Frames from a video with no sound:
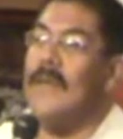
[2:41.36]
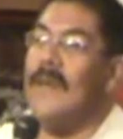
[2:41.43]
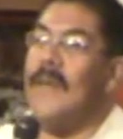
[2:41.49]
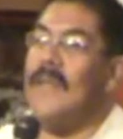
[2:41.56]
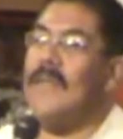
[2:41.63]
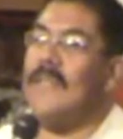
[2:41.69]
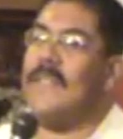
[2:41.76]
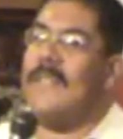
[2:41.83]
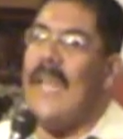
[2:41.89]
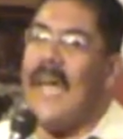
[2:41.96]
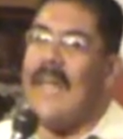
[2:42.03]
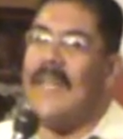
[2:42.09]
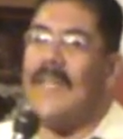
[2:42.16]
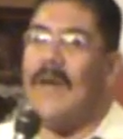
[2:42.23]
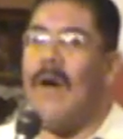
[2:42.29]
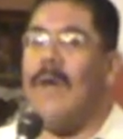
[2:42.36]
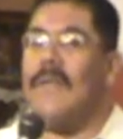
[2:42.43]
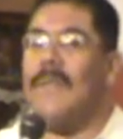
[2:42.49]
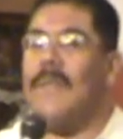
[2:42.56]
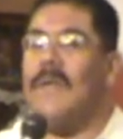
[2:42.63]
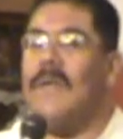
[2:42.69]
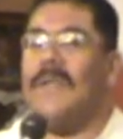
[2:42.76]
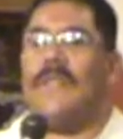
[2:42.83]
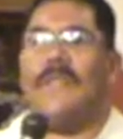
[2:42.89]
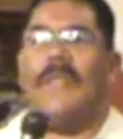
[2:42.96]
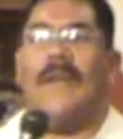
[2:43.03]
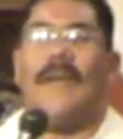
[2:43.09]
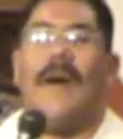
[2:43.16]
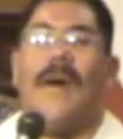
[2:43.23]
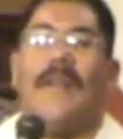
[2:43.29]
understanding all the mercy
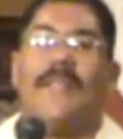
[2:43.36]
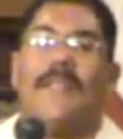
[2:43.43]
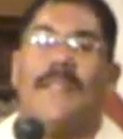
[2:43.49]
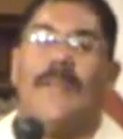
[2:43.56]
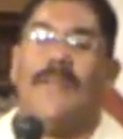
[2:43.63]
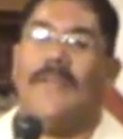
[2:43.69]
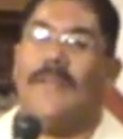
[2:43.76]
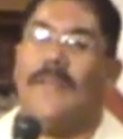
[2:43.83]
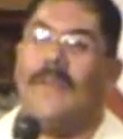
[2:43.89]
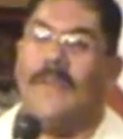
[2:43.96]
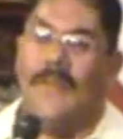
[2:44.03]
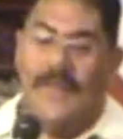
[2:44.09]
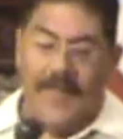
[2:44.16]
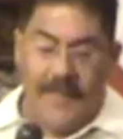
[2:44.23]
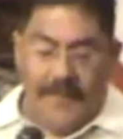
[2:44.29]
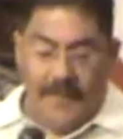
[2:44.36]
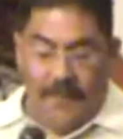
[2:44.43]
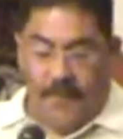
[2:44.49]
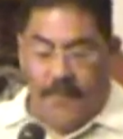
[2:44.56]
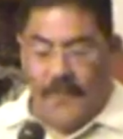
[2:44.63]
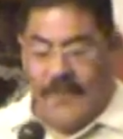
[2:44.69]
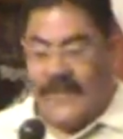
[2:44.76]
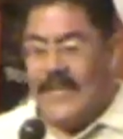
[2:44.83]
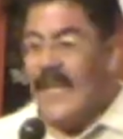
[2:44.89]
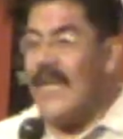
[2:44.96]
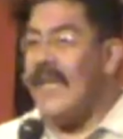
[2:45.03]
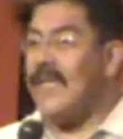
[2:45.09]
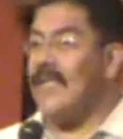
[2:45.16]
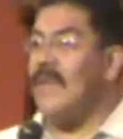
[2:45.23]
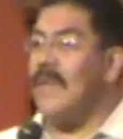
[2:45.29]
that God has given you, to
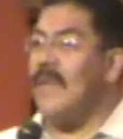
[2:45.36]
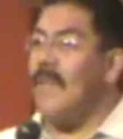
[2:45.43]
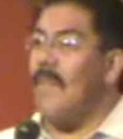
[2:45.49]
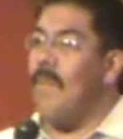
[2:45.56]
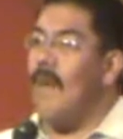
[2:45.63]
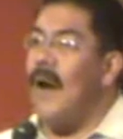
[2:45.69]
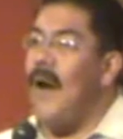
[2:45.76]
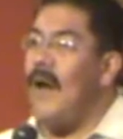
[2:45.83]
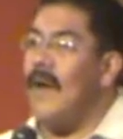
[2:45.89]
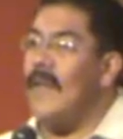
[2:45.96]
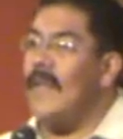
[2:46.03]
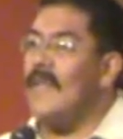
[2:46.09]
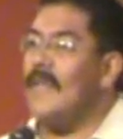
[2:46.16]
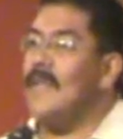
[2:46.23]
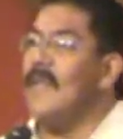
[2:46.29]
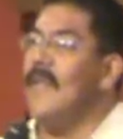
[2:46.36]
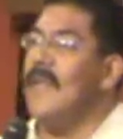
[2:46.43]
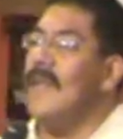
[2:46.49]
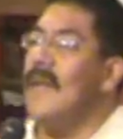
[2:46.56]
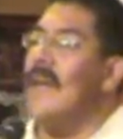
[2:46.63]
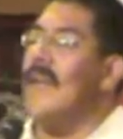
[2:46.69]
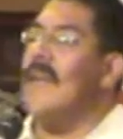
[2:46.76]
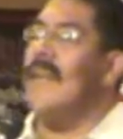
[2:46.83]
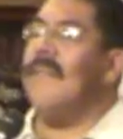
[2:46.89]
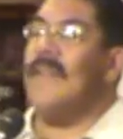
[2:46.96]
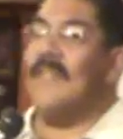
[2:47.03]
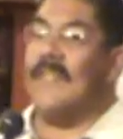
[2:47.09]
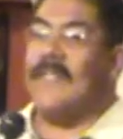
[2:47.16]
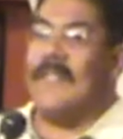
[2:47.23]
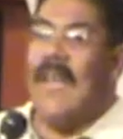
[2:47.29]
present your bodies a
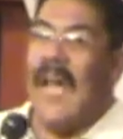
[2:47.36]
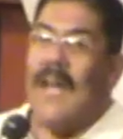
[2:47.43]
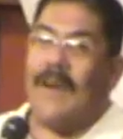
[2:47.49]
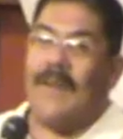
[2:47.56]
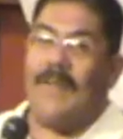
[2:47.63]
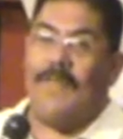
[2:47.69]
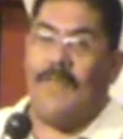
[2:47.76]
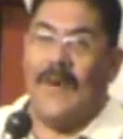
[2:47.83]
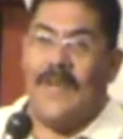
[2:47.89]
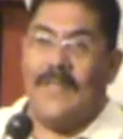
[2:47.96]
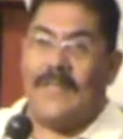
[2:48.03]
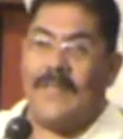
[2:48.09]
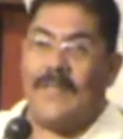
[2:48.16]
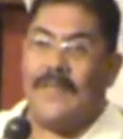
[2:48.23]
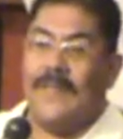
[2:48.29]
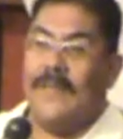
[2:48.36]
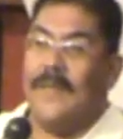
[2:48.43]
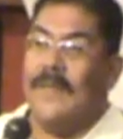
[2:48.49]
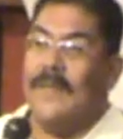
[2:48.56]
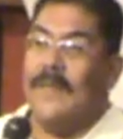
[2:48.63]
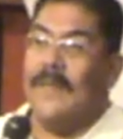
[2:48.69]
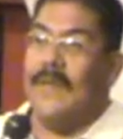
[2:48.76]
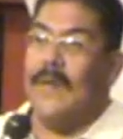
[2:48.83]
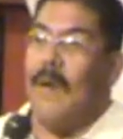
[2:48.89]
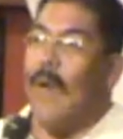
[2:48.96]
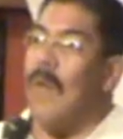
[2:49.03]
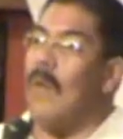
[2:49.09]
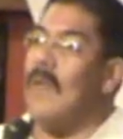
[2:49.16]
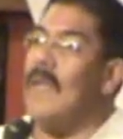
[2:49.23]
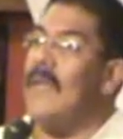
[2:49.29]
living sacrifice,
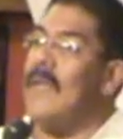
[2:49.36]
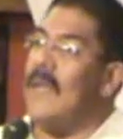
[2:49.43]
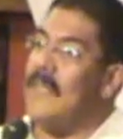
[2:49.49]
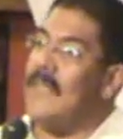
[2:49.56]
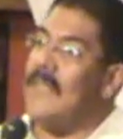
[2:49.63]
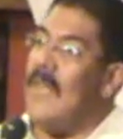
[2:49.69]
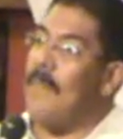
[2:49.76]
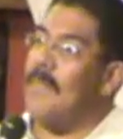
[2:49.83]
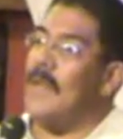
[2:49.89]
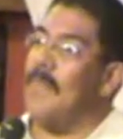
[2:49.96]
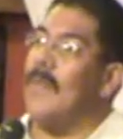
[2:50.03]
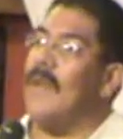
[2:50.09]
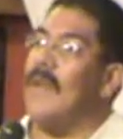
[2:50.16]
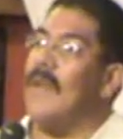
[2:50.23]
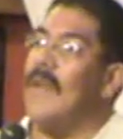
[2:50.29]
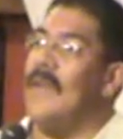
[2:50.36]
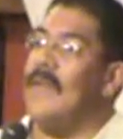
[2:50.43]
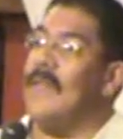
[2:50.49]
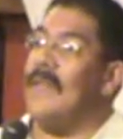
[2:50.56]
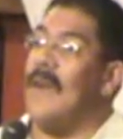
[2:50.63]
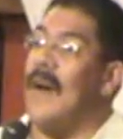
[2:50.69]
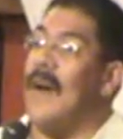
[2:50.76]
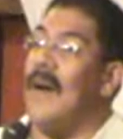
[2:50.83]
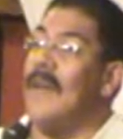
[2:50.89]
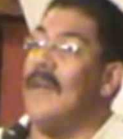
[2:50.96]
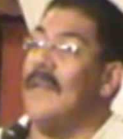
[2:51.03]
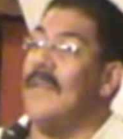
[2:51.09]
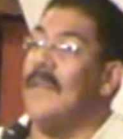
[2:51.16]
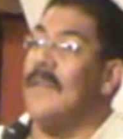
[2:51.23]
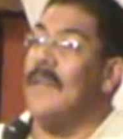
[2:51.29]
holy, acceptable under God.
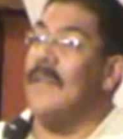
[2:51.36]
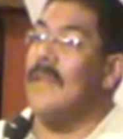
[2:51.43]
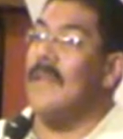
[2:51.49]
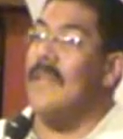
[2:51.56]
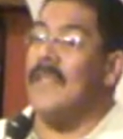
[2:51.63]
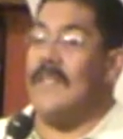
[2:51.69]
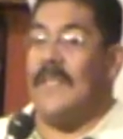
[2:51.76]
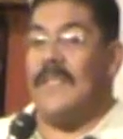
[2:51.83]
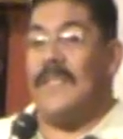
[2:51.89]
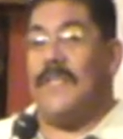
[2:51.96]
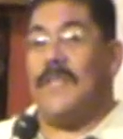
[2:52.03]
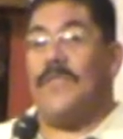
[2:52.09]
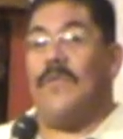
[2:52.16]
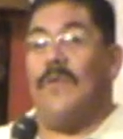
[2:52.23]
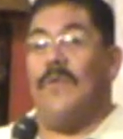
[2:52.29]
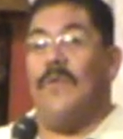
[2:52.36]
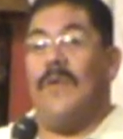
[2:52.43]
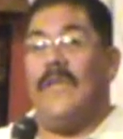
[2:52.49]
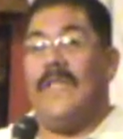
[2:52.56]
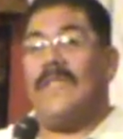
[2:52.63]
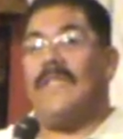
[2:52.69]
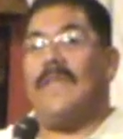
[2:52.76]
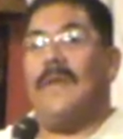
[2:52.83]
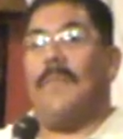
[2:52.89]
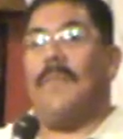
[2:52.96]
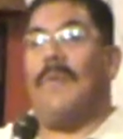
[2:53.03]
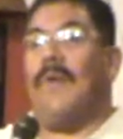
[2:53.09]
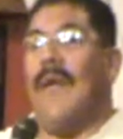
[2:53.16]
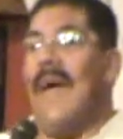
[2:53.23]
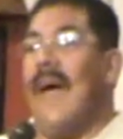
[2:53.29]
It says it's your
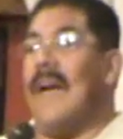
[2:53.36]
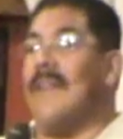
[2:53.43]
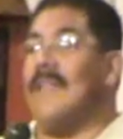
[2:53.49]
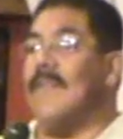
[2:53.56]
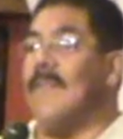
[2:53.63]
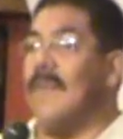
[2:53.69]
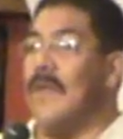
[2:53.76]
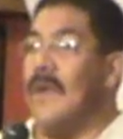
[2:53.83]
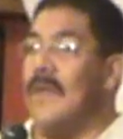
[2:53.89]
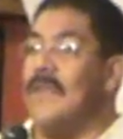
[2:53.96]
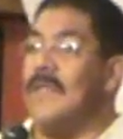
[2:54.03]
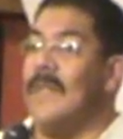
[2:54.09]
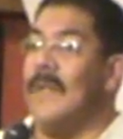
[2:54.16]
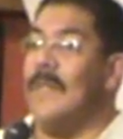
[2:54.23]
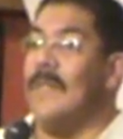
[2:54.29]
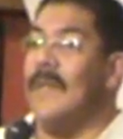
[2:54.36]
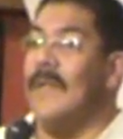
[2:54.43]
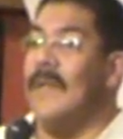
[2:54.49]
reasonable act of worship.